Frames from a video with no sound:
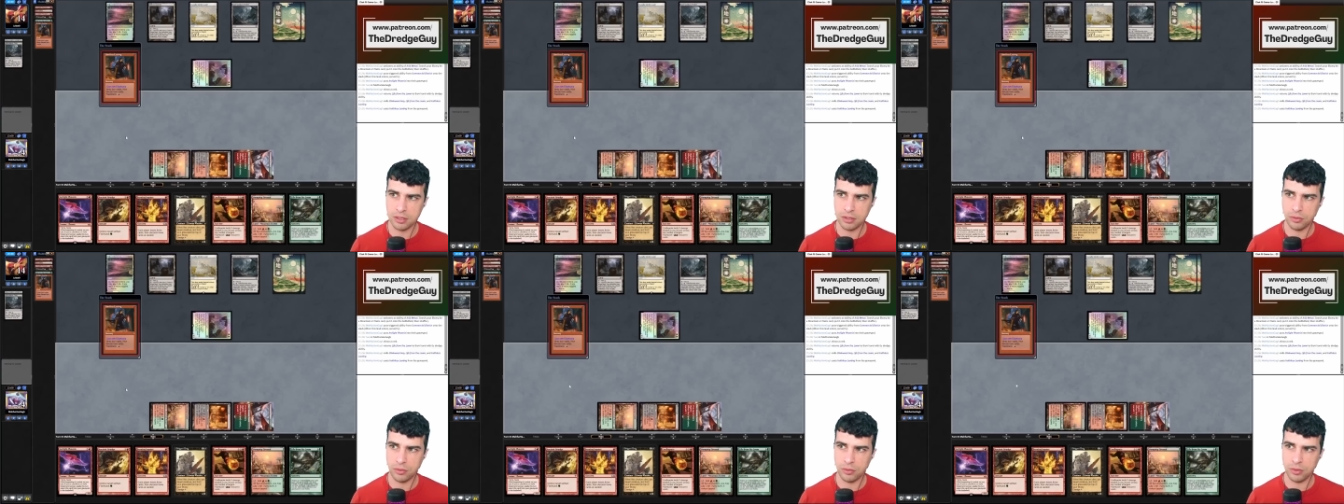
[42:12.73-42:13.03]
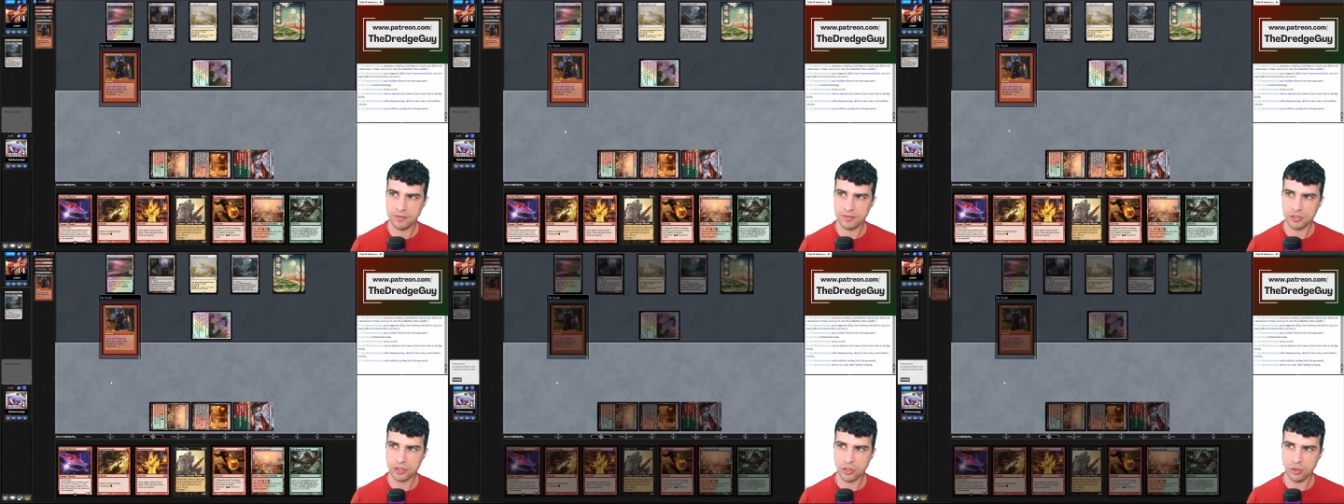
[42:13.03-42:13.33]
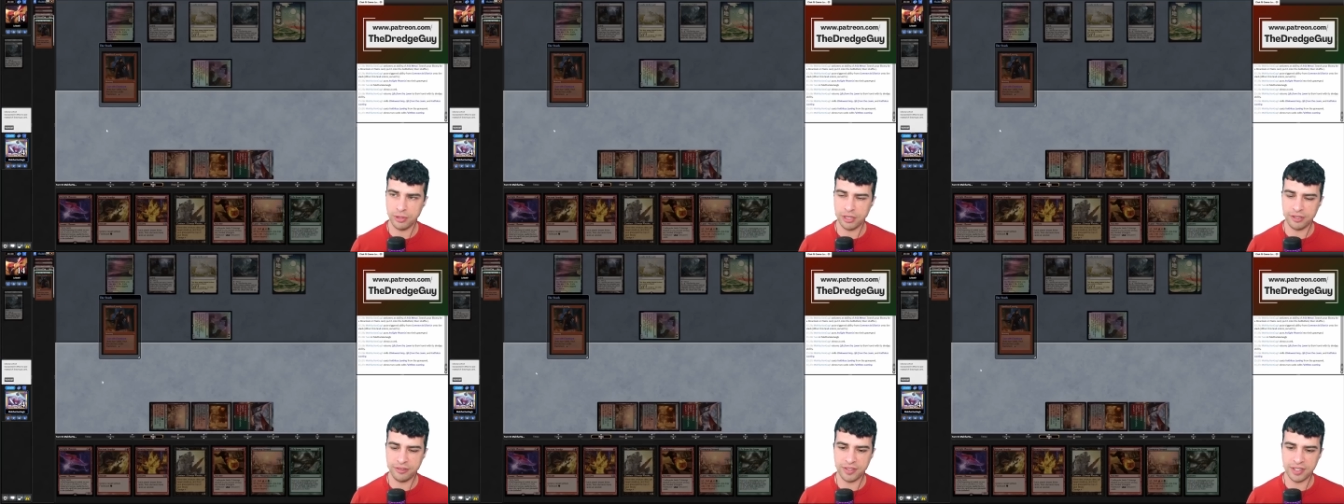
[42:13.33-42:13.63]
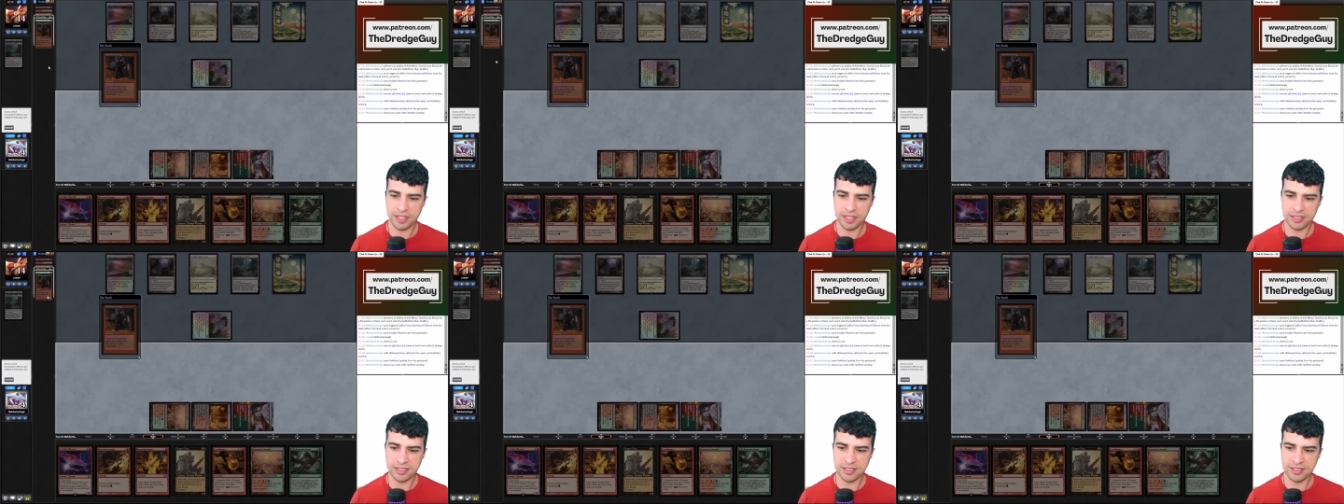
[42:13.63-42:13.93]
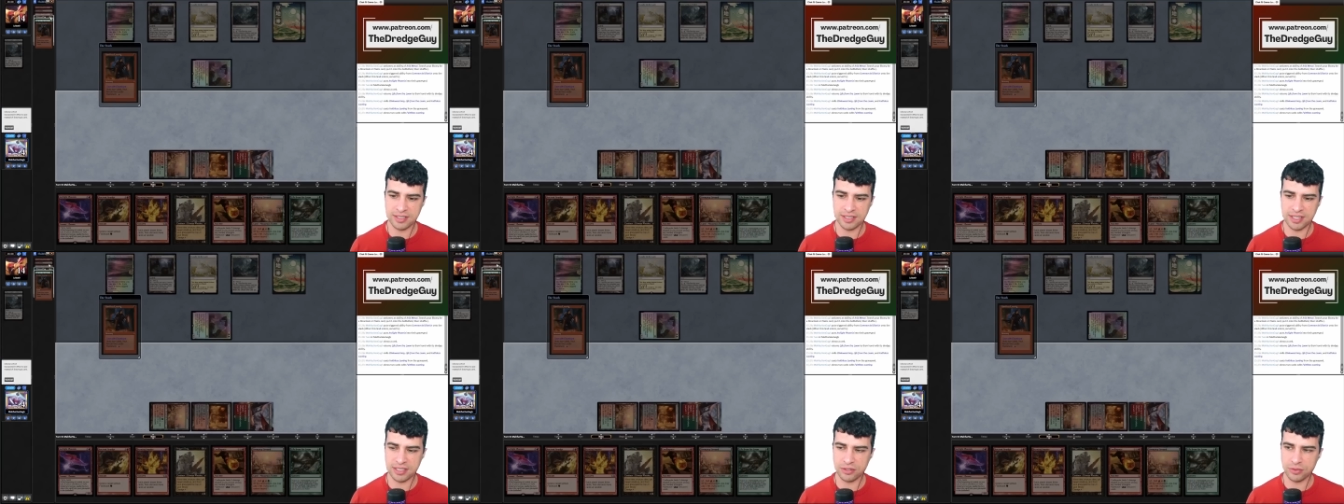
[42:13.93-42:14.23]
We have so many
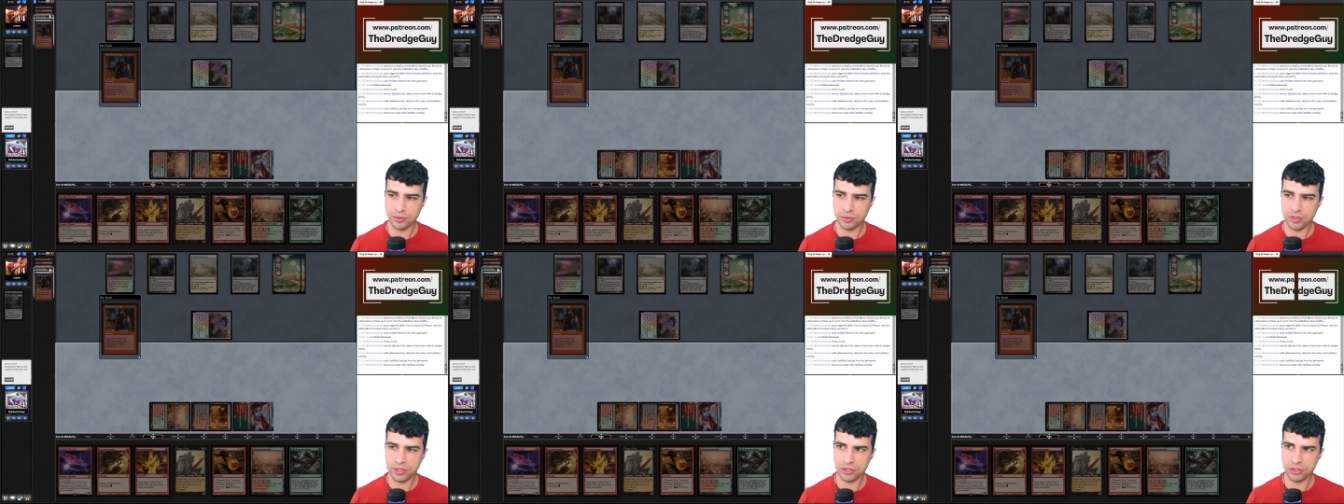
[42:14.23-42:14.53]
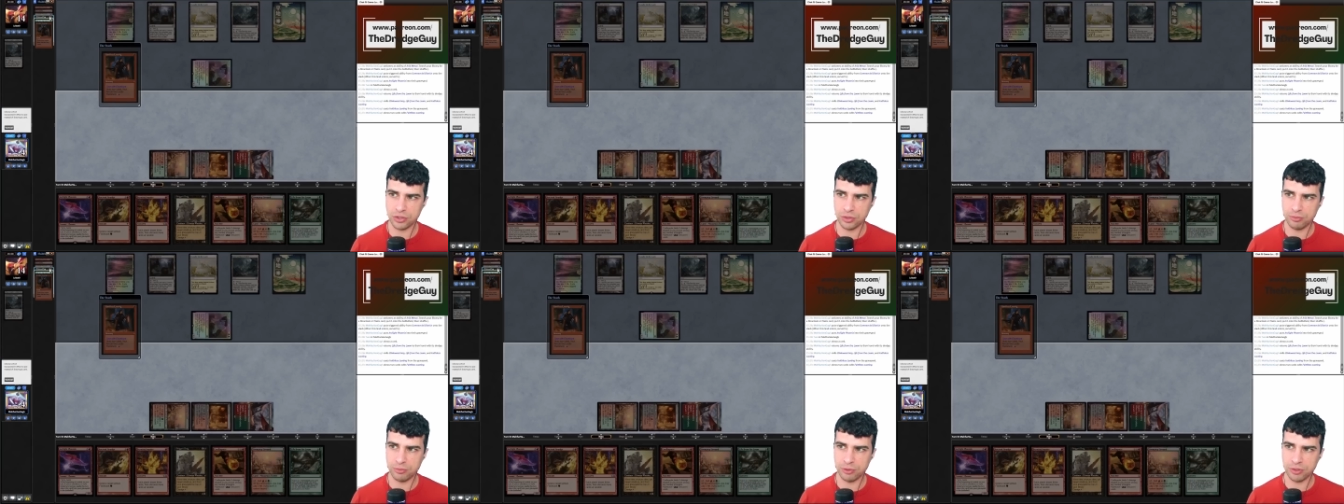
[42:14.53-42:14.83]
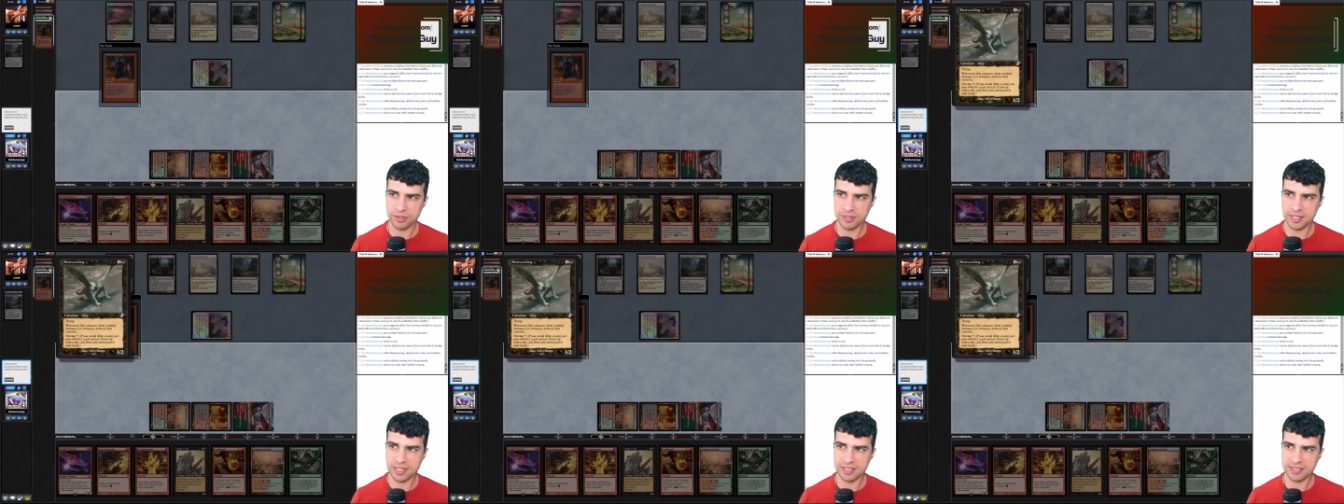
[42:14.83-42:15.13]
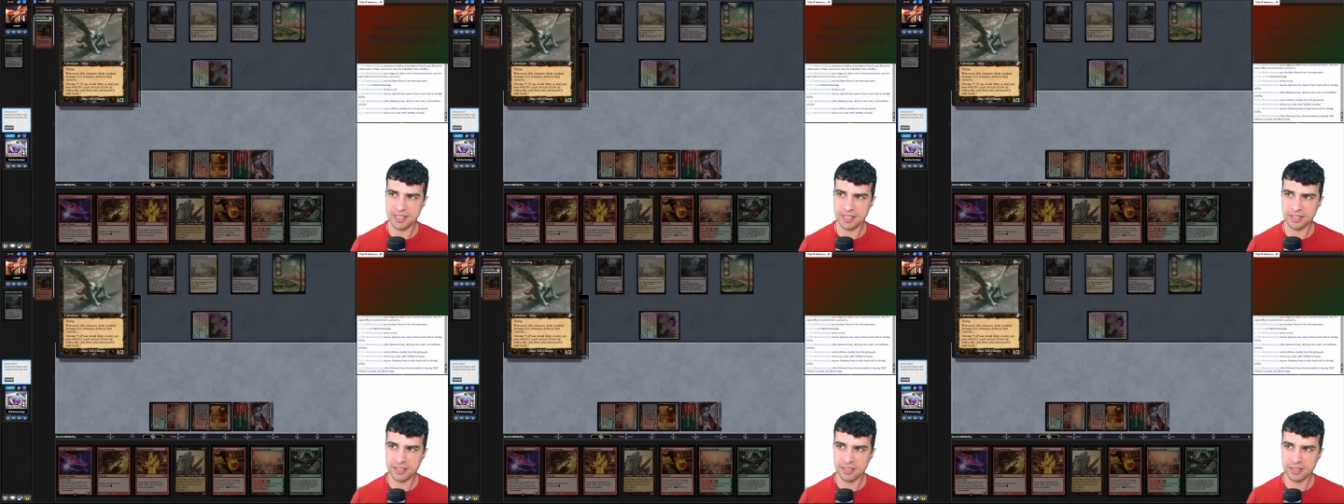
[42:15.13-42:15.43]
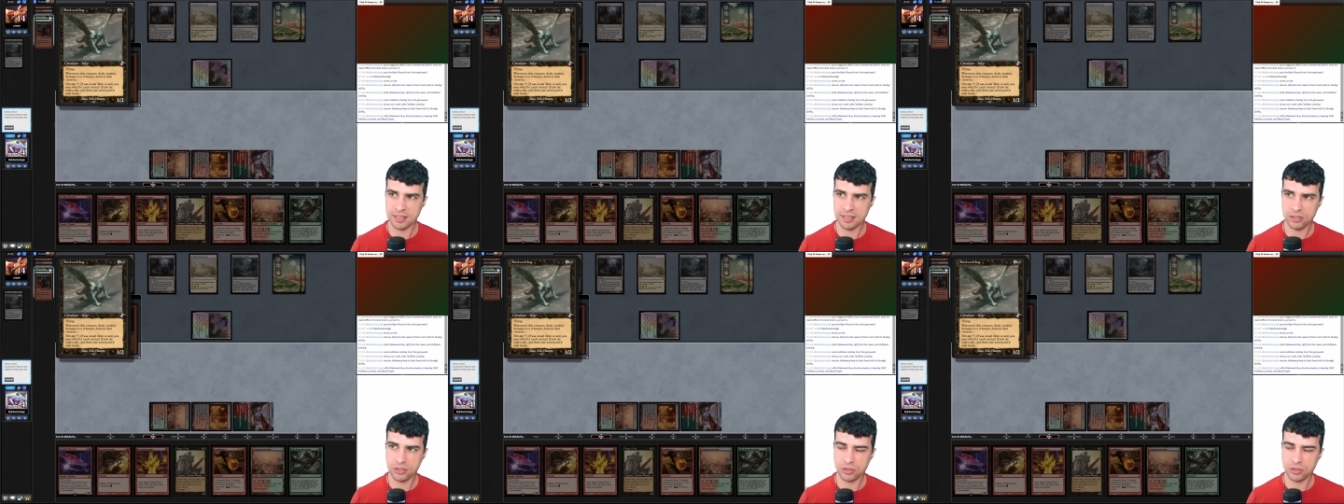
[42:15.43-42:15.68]
Phoenixes that we should prioritize that.